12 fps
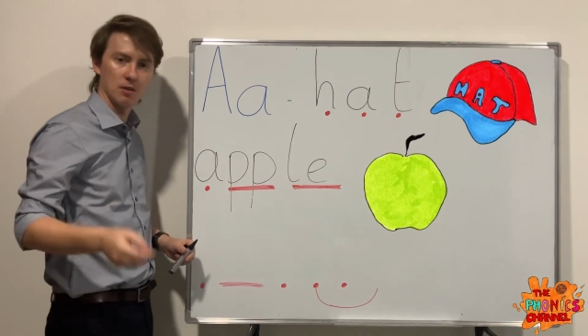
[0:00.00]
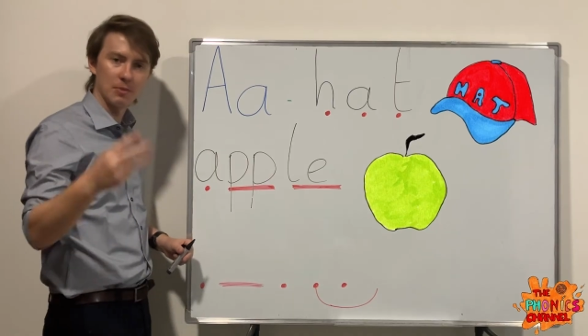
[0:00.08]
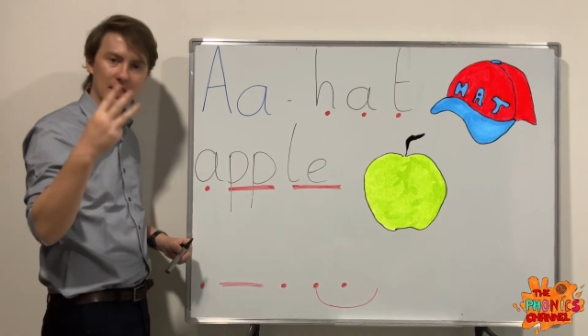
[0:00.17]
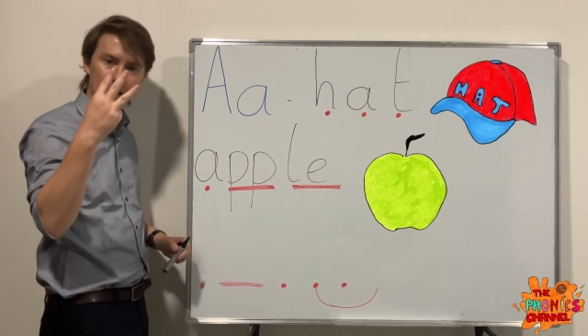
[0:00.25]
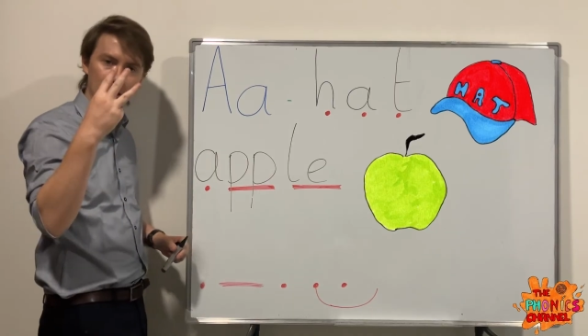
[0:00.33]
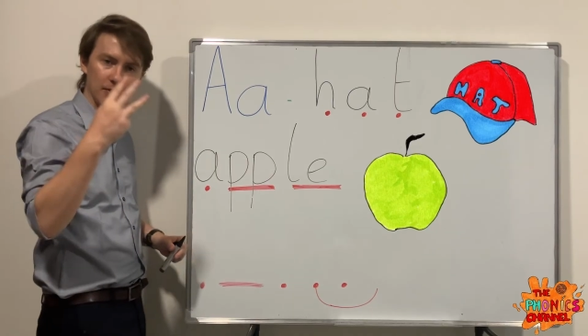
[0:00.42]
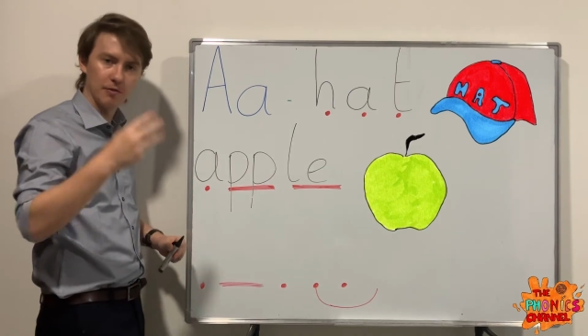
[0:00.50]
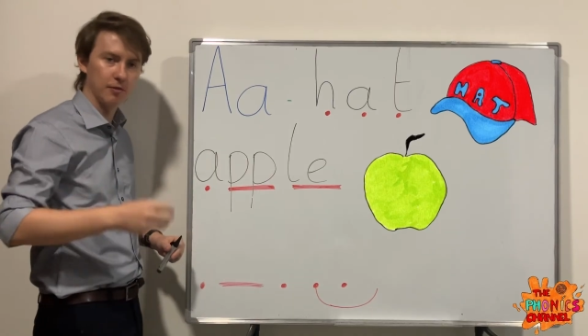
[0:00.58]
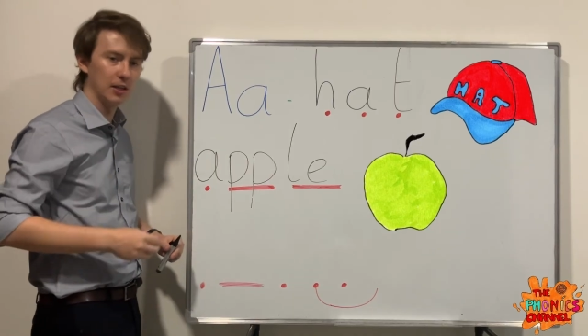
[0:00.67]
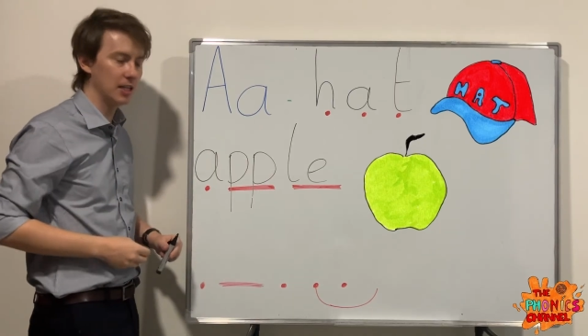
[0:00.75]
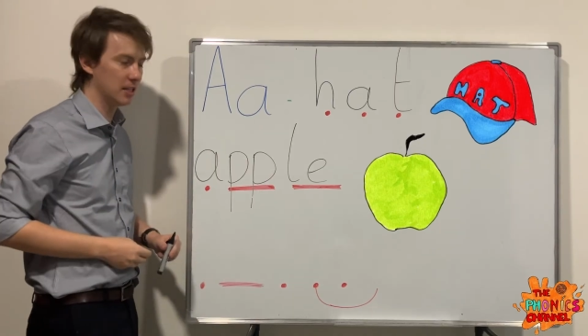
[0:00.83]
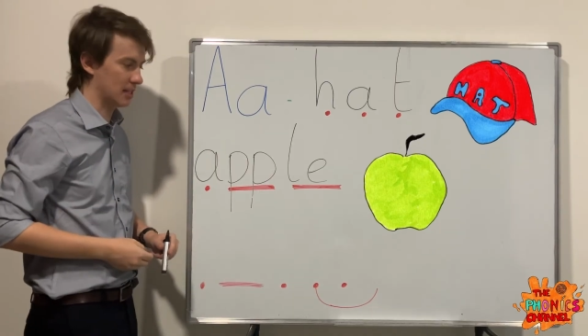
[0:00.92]
making
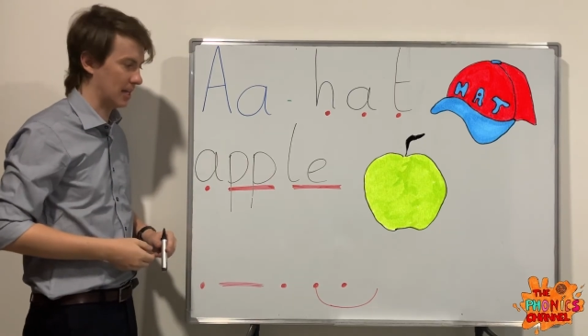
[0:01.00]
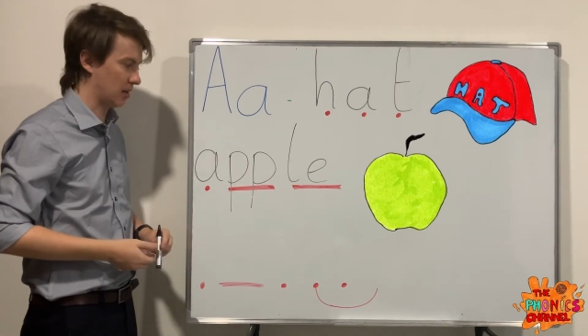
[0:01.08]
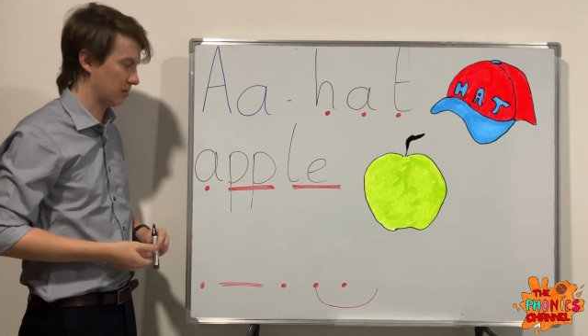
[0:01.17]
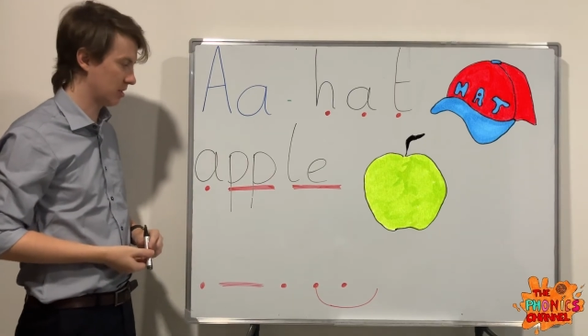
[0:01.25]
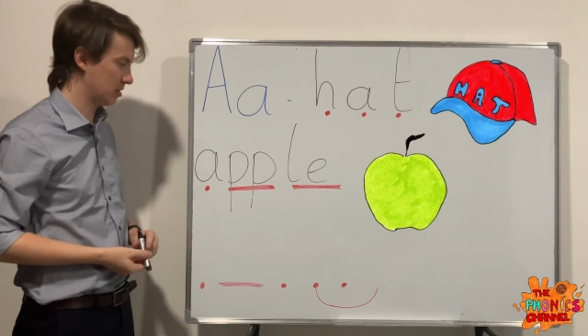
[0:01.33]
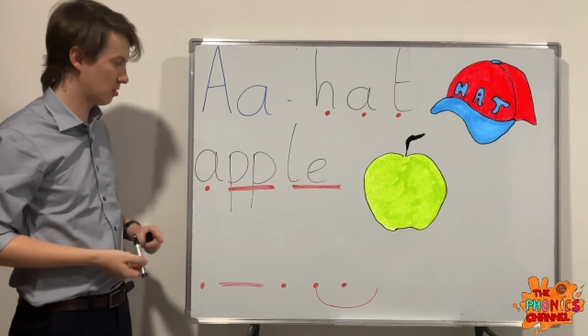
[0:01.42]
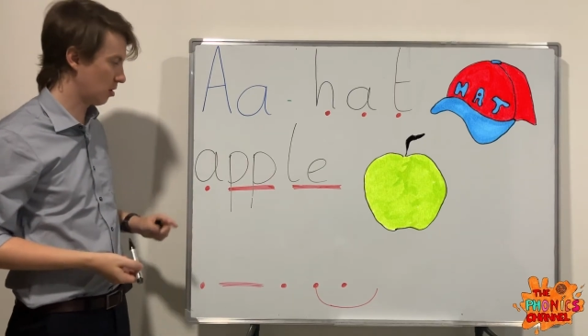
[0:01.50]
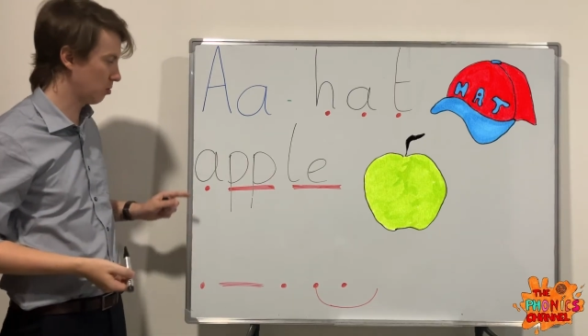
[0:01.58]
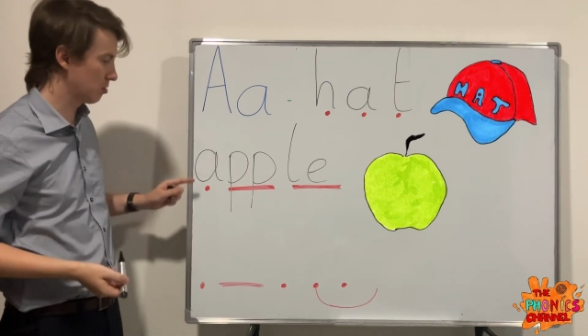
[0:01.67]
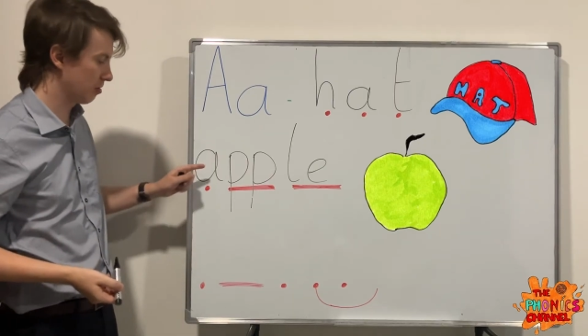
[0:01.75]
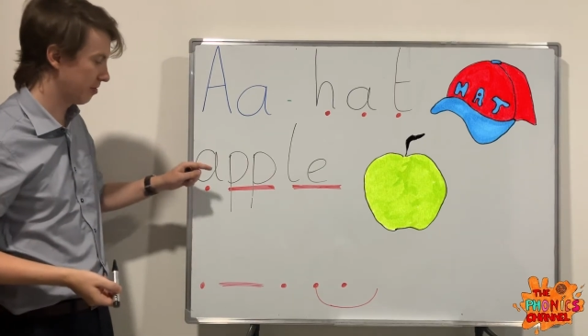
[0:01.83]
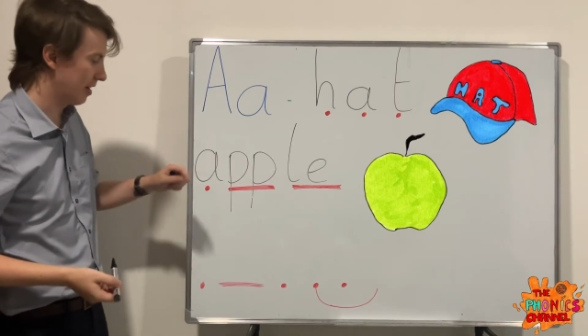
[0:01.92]
3 sounds in
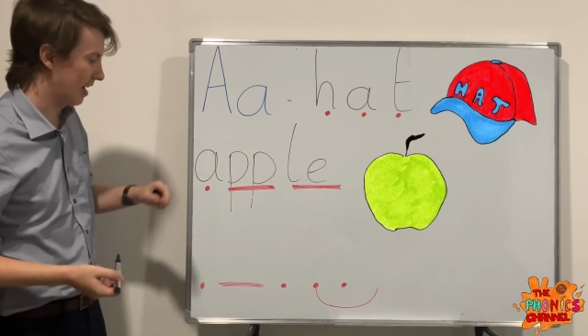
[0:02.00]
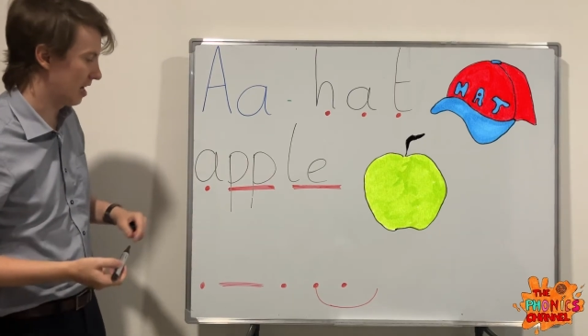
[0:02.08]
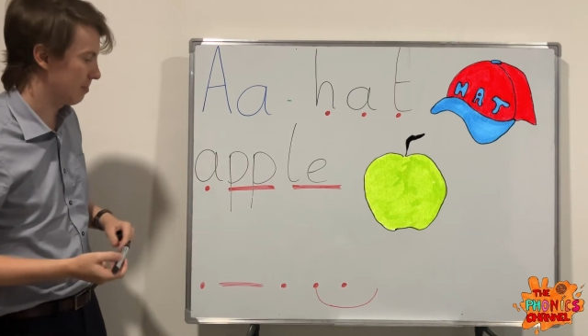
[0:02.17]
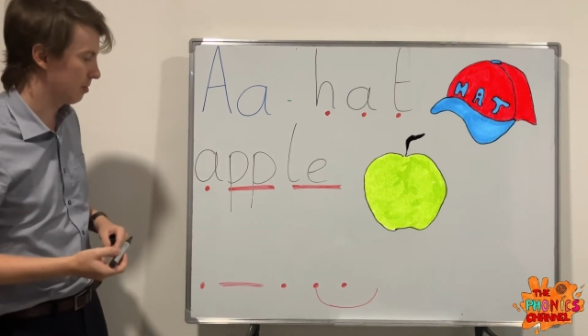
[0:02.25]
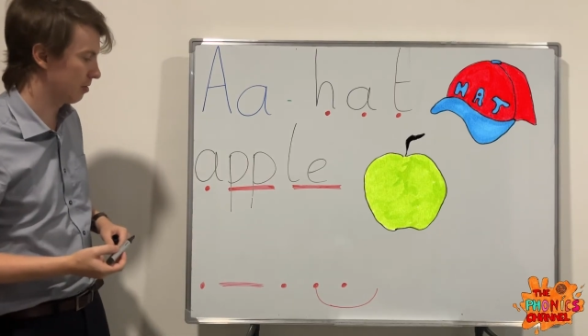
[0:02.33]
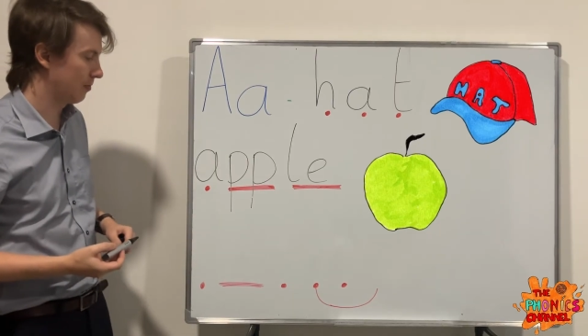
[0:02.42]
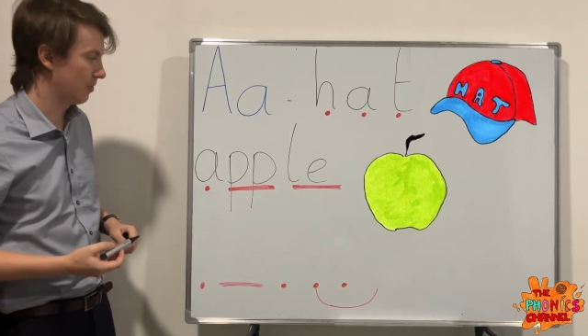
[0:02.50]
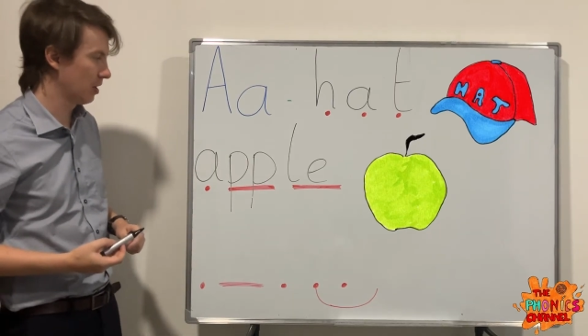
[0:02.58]
total for apple.